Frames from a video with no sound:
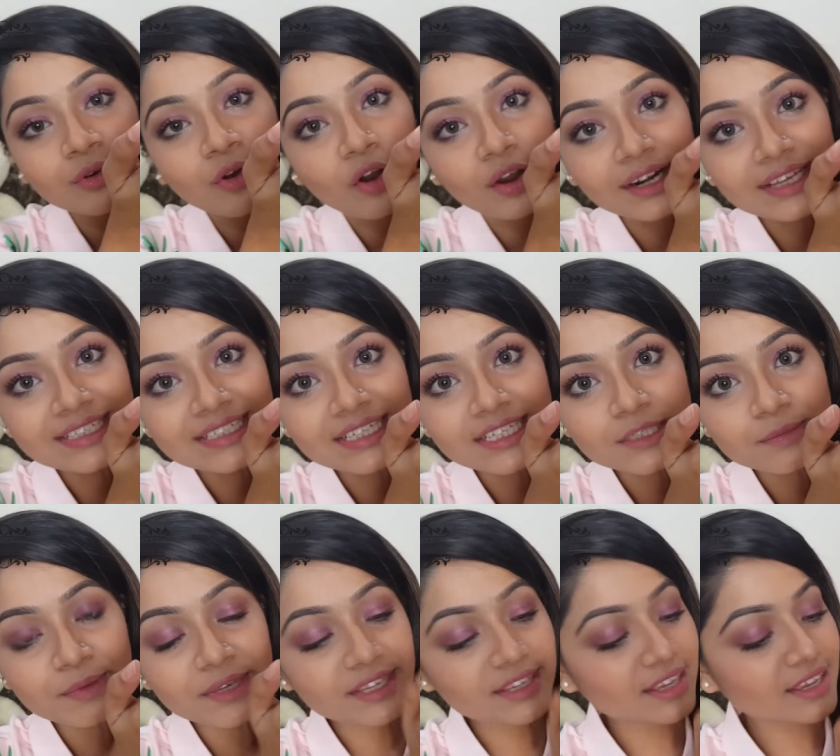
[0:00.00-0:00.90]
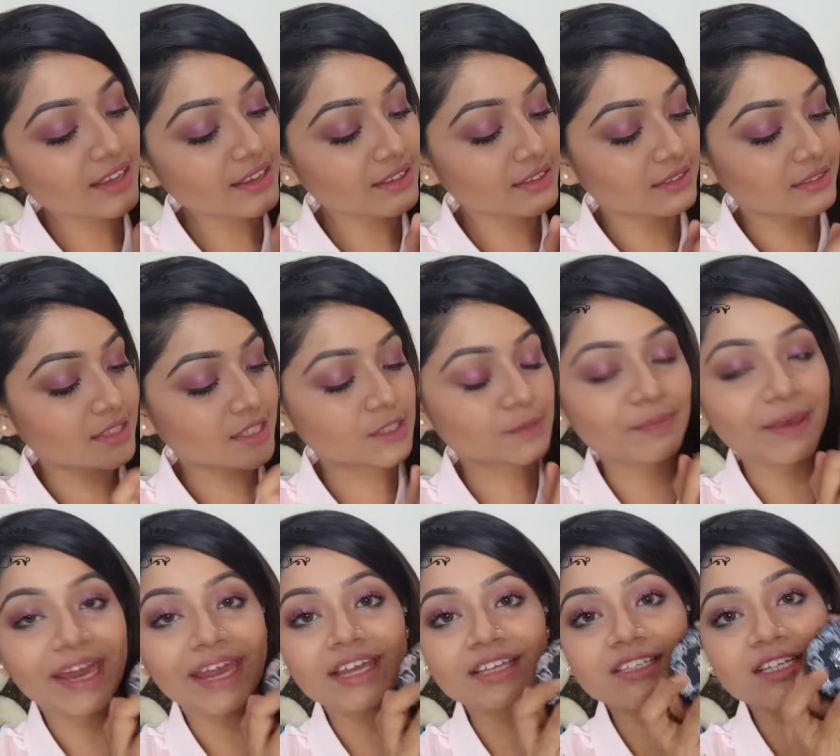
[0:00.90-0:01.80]
Honestly speaking, this
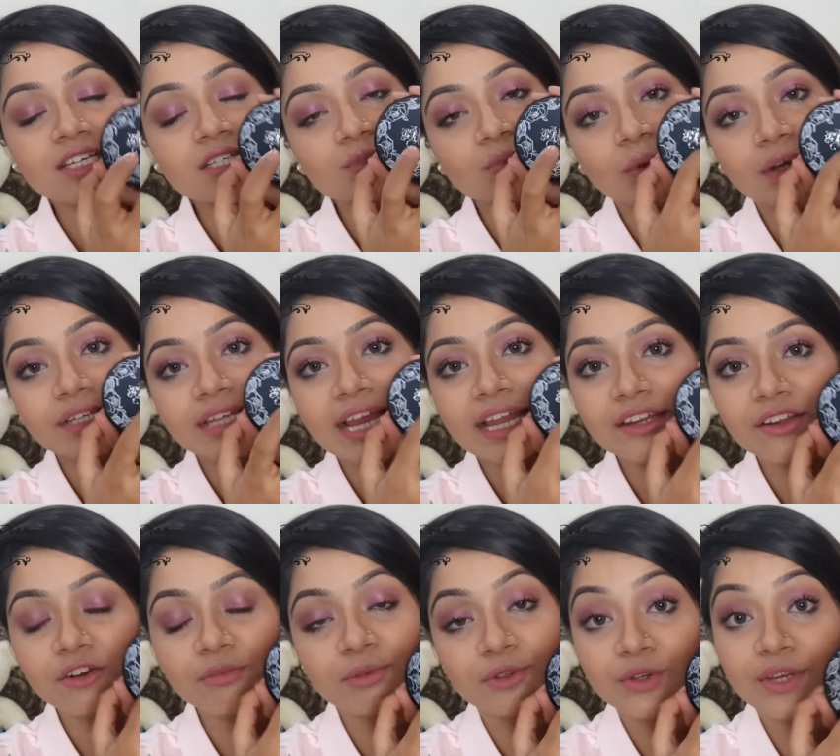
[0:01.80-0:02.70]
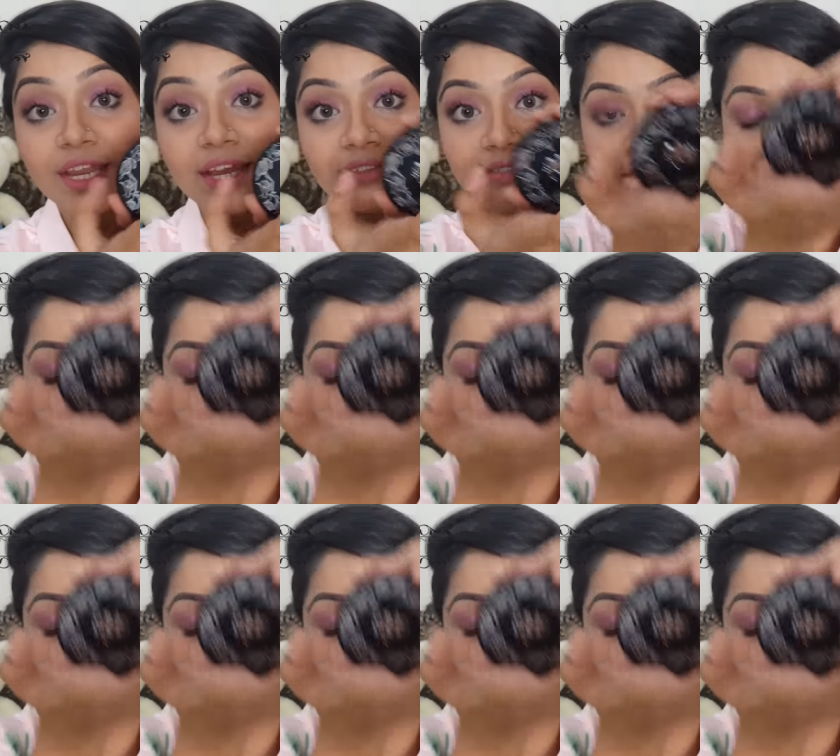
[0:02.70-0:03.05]
packaging is what allured me to get